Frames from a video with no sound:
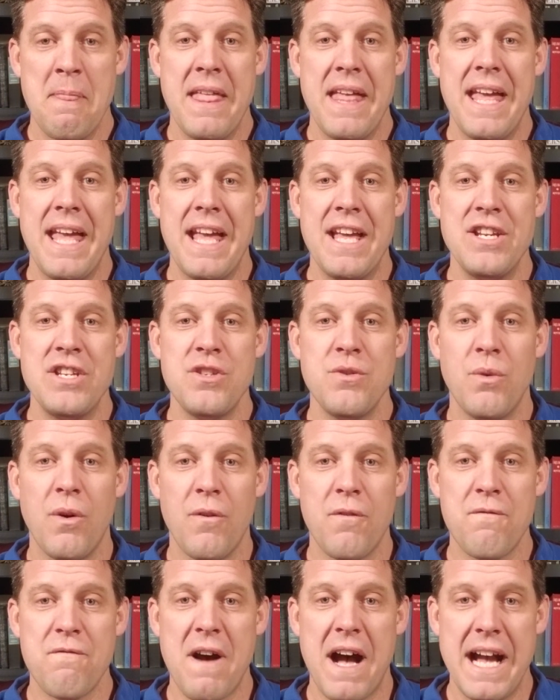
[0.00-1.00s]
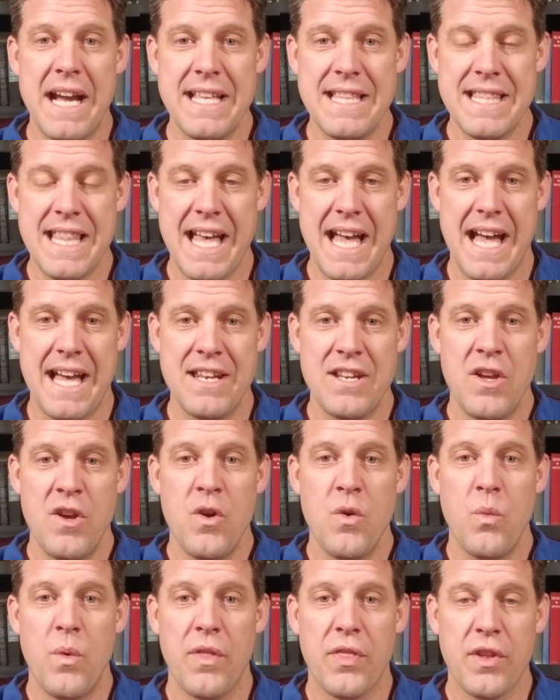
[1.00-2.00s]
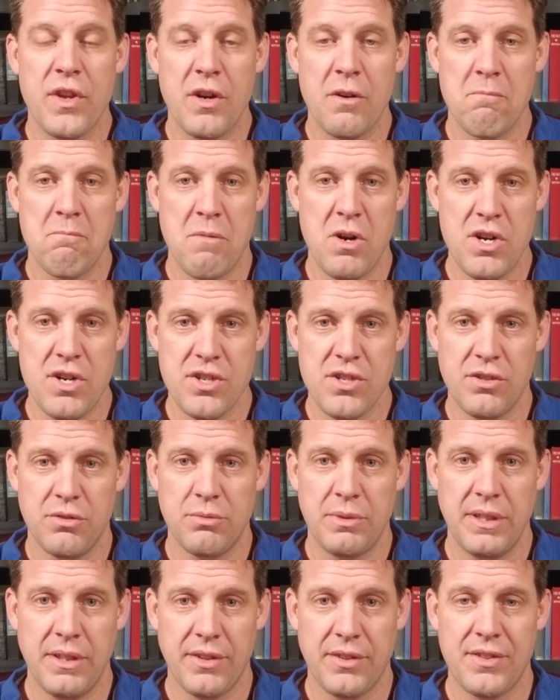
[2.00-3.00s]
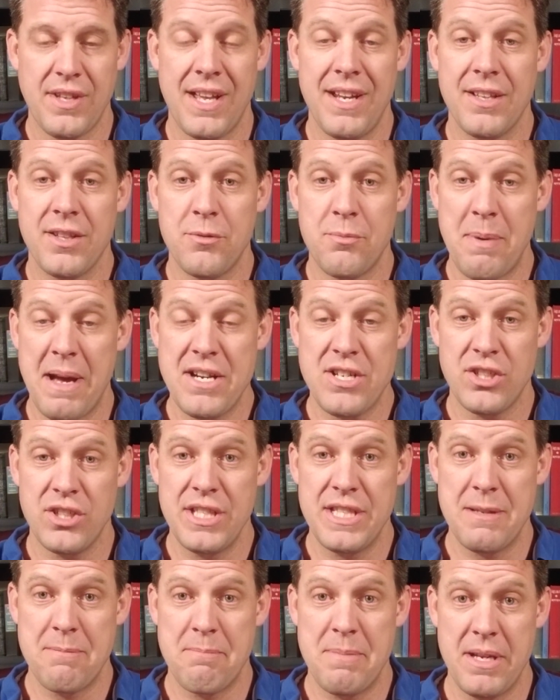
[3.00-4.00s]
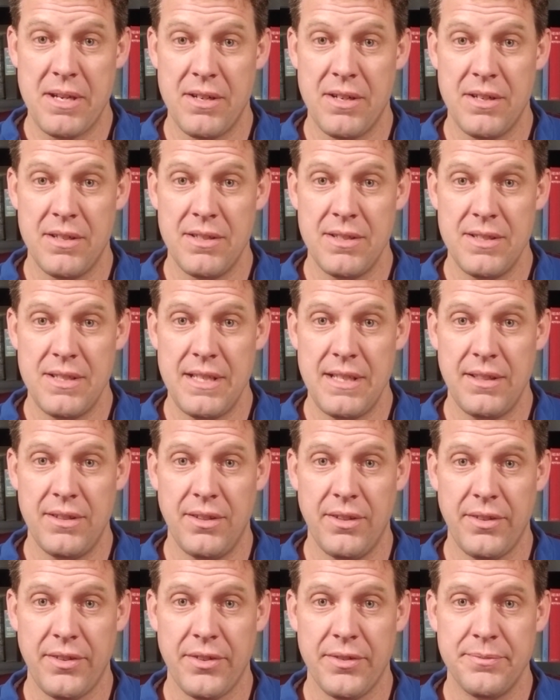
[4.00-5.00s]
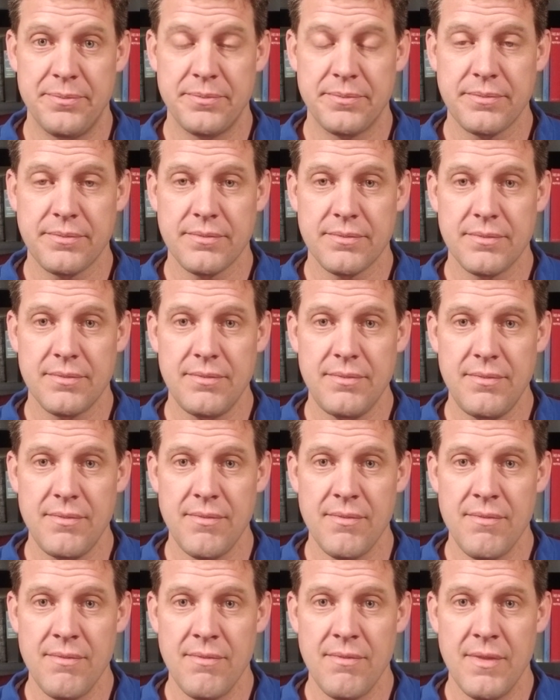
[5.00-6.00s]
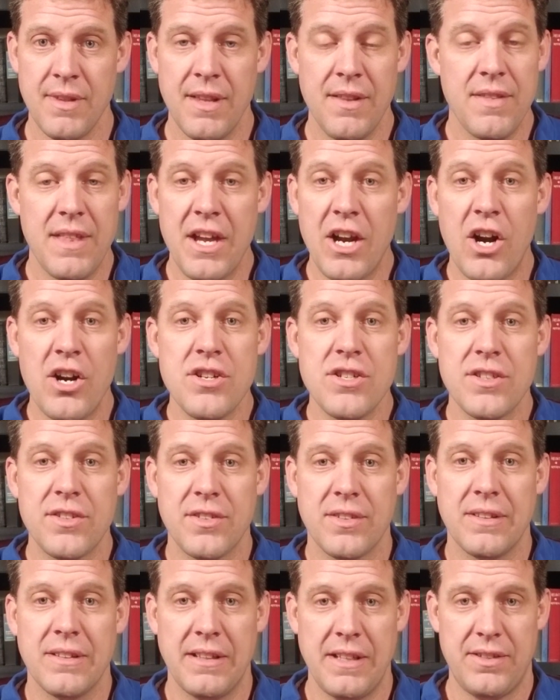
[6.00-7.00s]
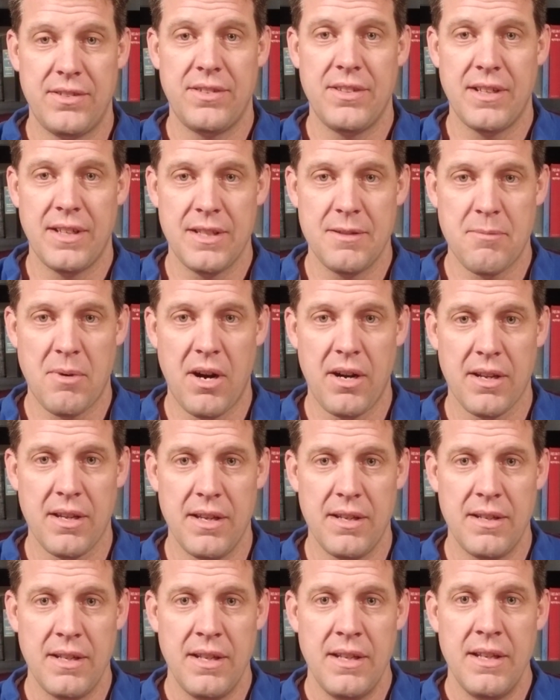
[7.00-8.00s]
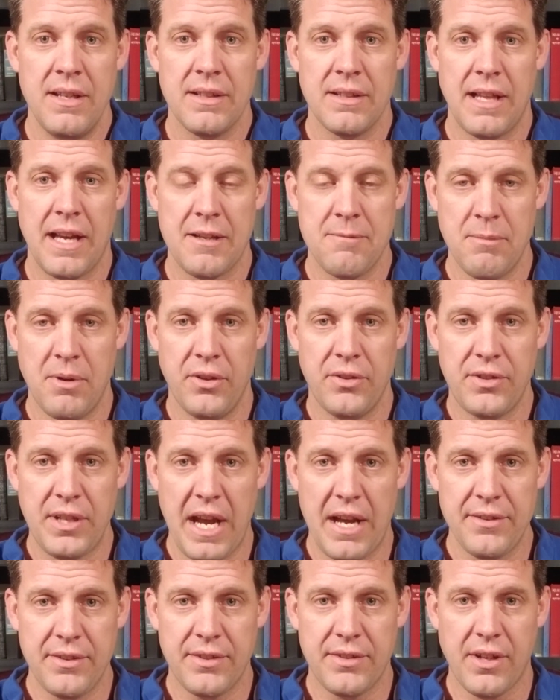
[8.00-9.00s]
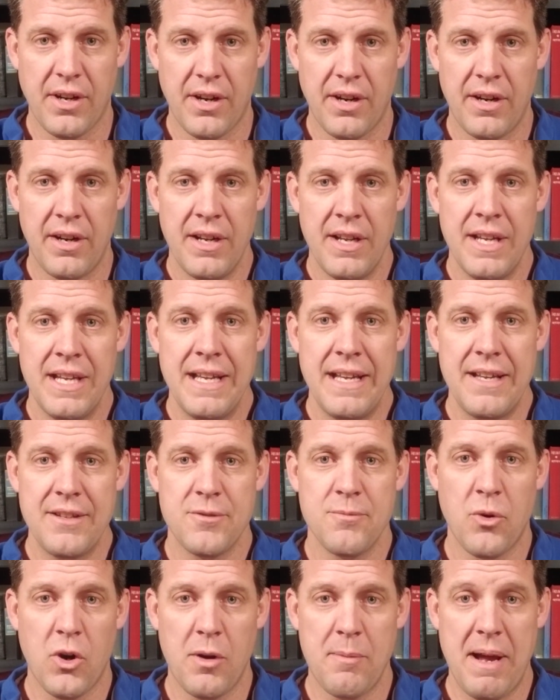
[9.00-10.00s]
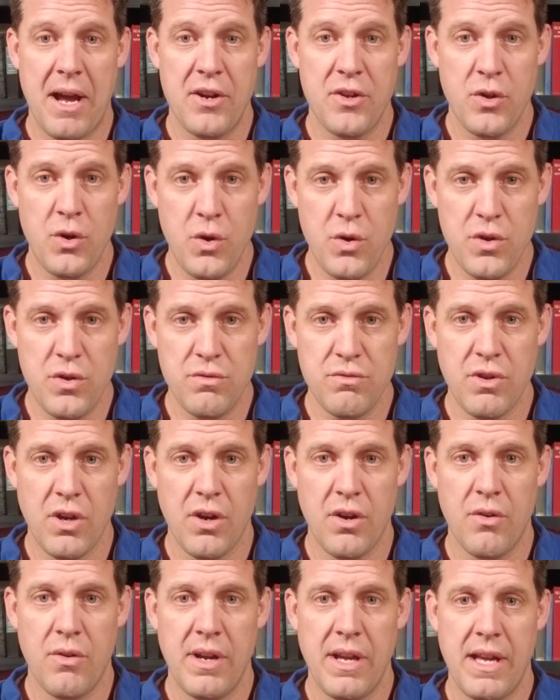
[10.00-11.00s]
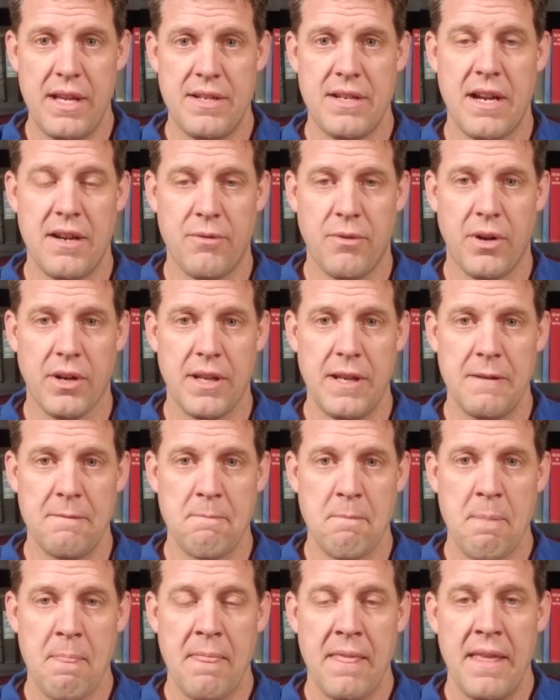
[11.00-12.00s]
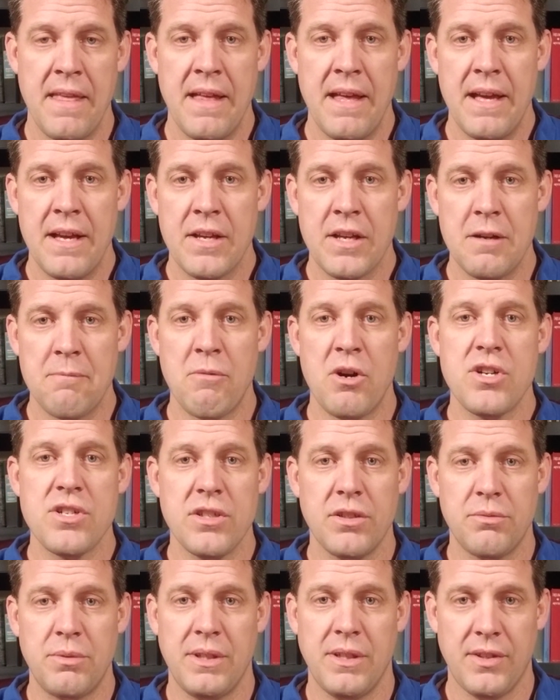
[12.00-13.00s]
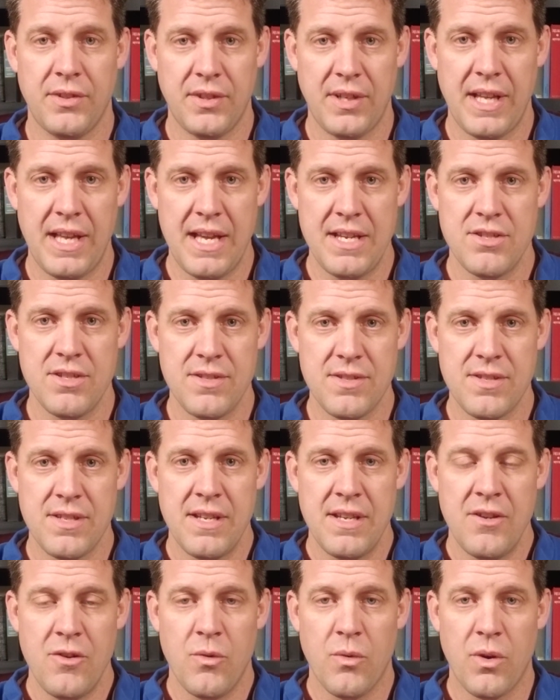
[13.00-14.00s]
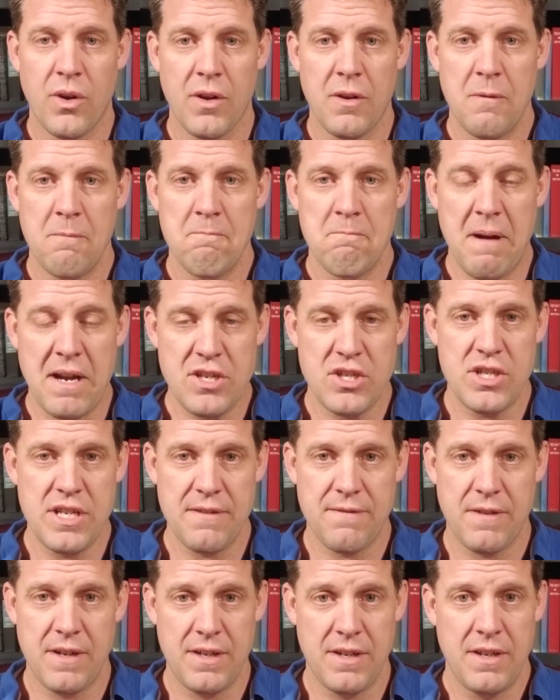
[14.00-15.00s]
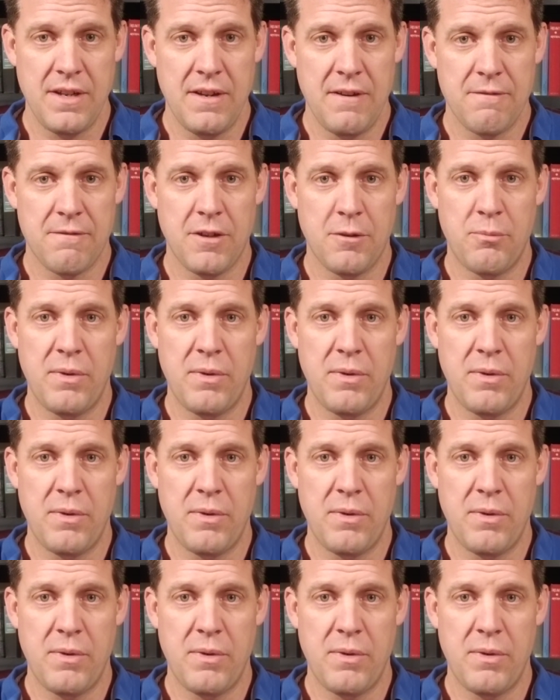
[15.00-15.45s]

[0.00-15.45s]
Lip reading: And you will find that with commercial real estate, especially the bigger deals, they aren't just listed on the market like most houses are. It's more about who you know and networking. Commercial real estate agents work much different from